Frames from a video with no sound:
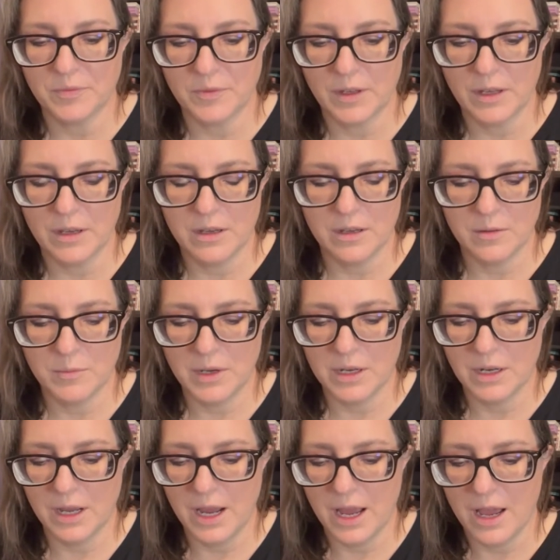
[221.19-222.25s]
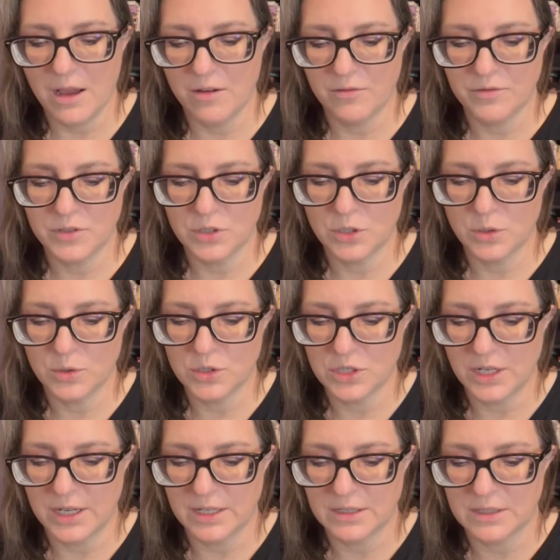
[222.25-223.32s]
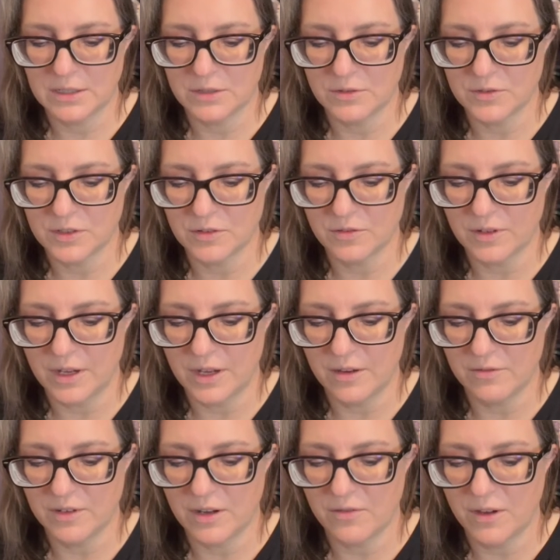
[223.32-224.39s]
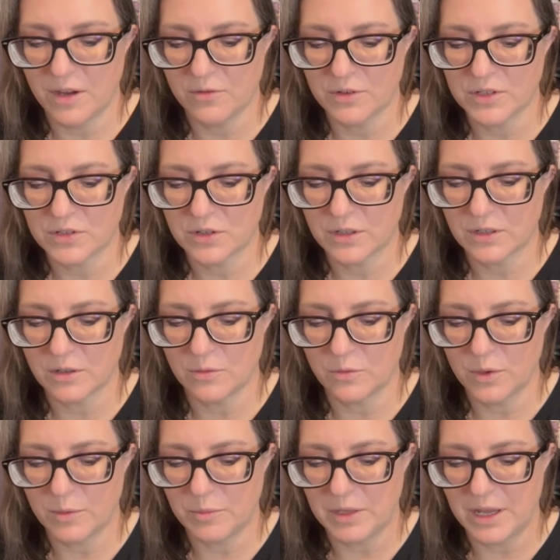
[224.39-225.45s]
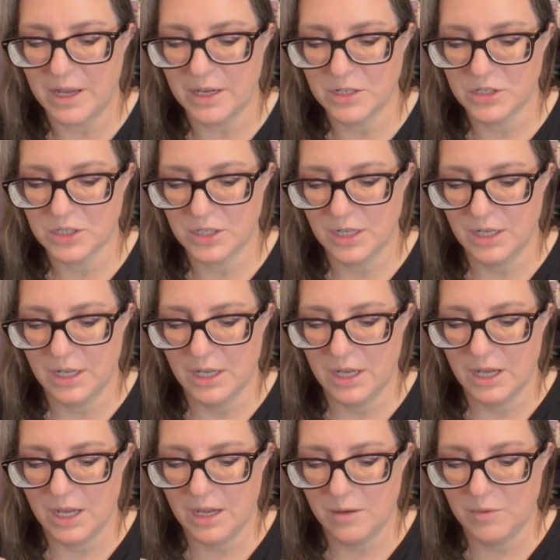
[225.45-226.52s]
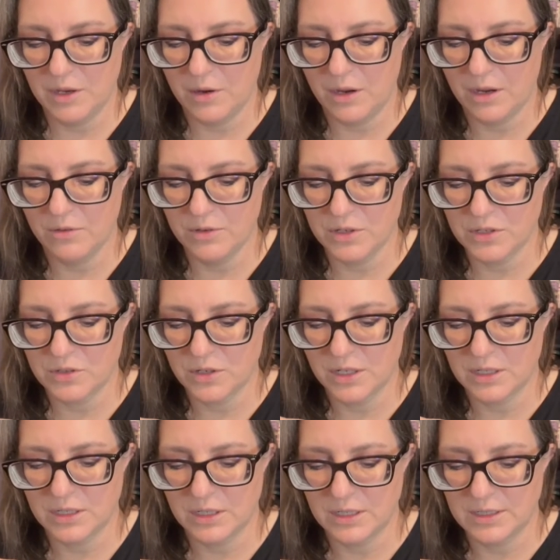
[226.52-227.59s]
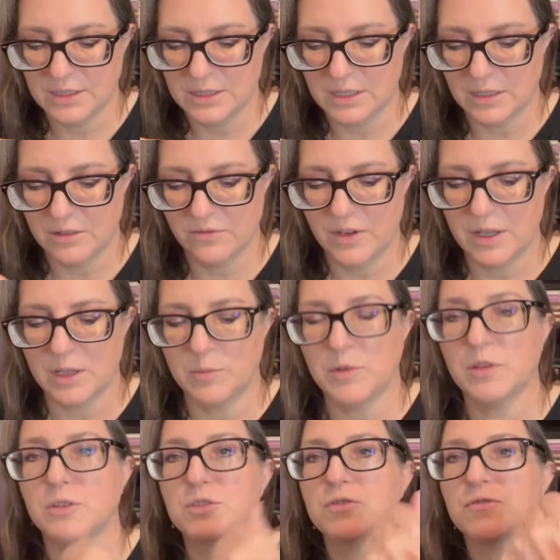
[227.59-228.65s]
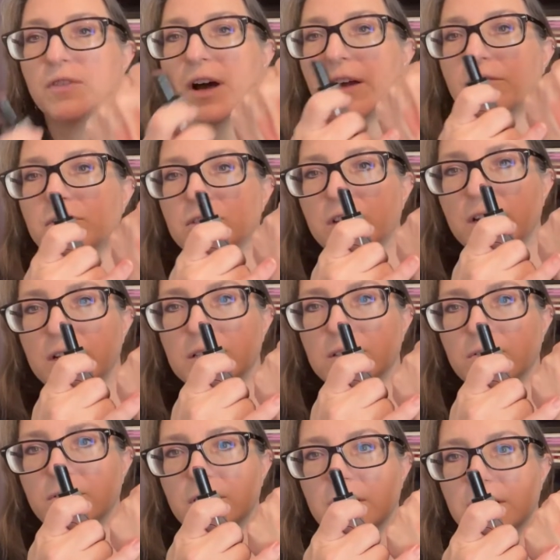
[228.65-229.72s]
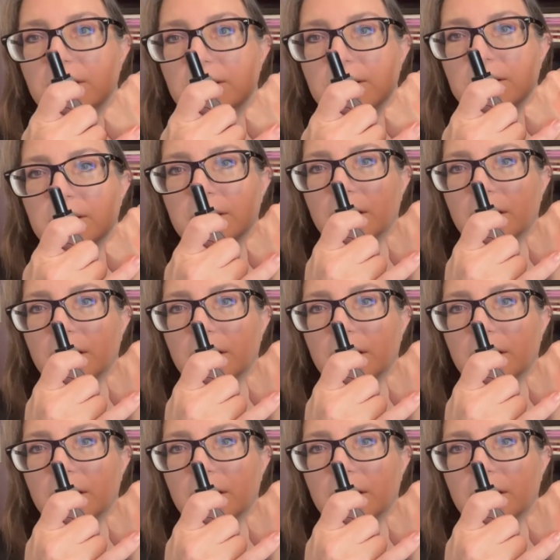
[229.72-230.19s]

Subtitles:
and I have two shades that have survived. I have Unrestricted and Whiplash. Now, Unrestricted is still available. There's 5 shades of these,